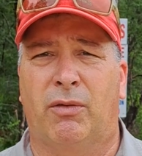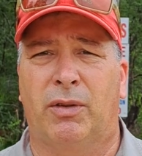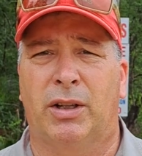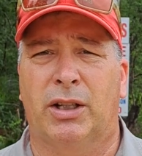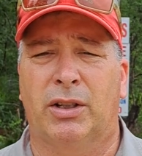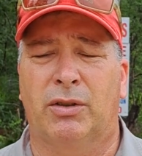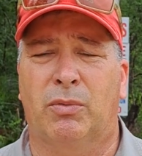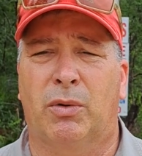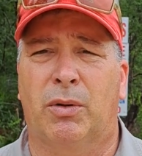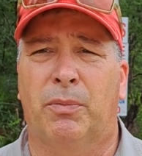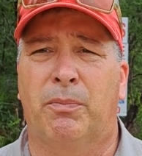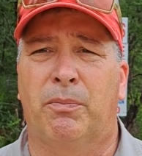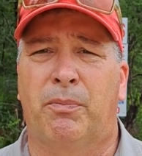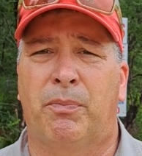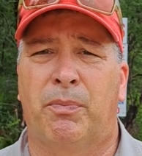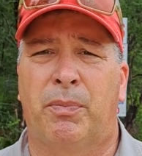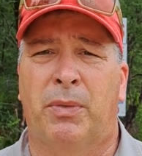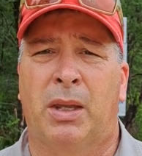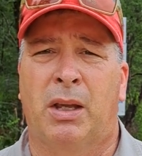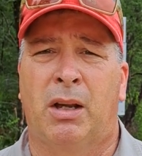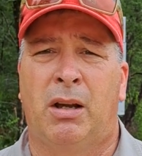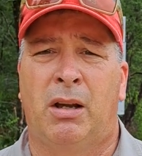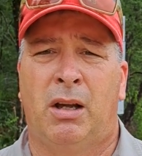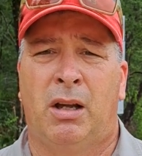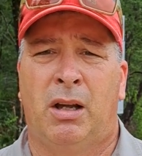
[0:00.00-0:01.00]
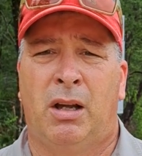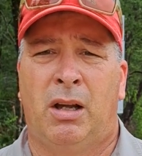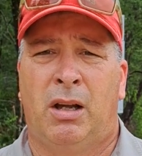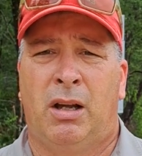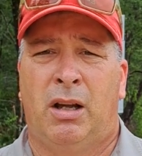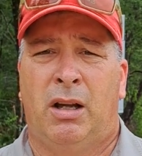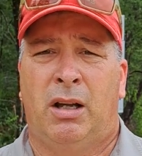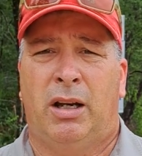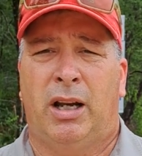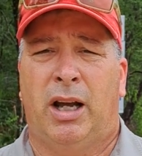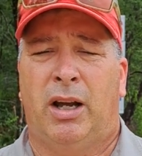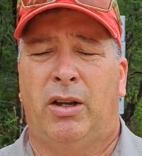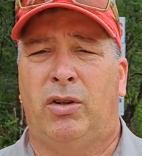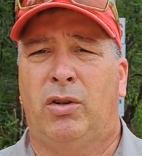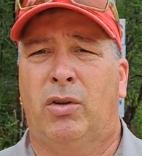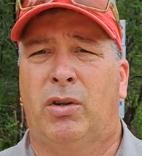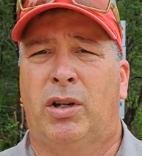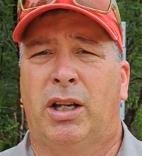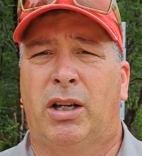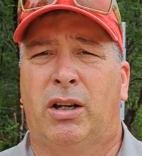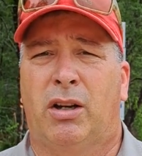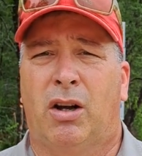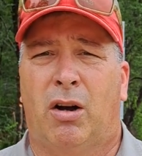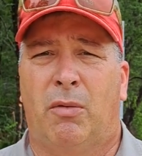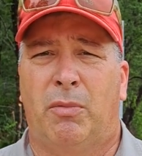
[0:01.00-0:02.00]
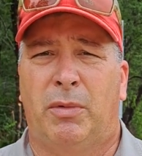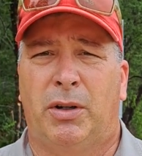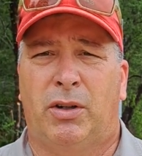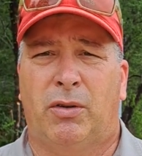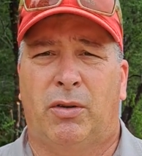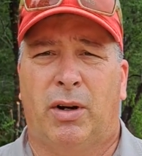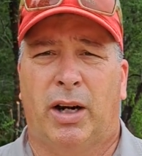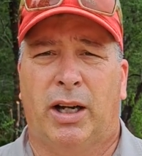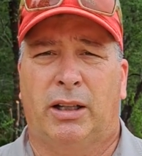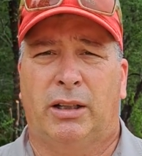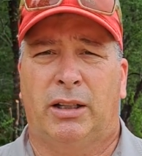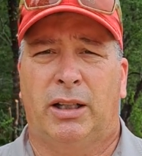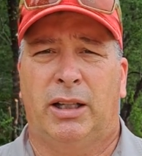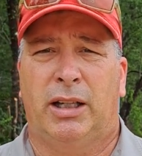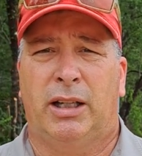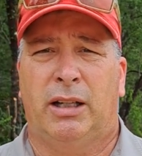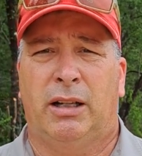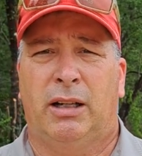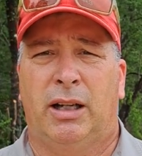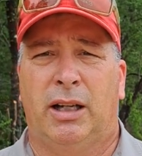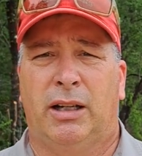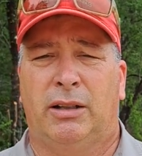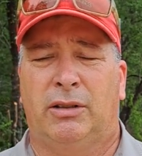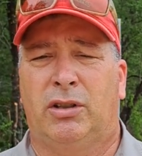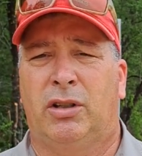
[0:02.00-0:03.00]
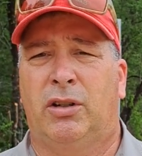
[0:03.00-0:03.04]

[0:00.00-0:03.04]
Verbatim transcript: on this one. Now you can call me directly at